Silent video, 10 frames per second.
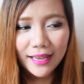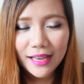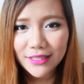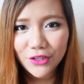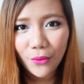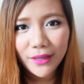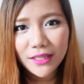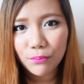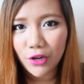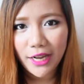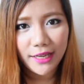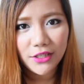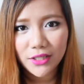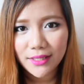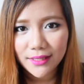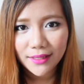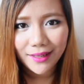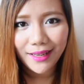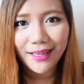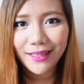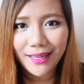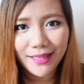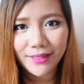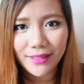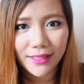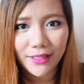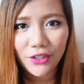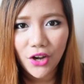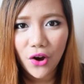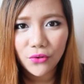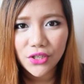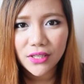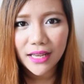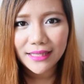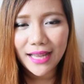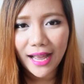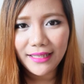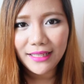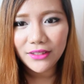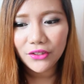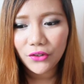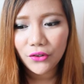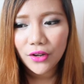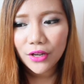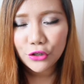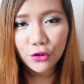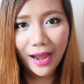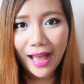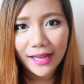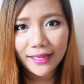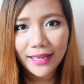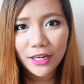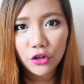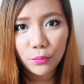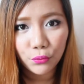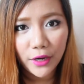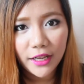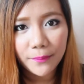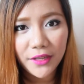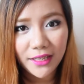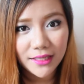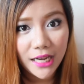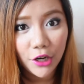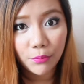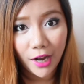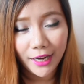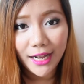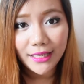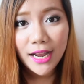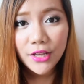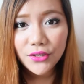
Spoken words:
it's going to break just in an instant, you know, just a tiny little crack and it'll break up the entire product.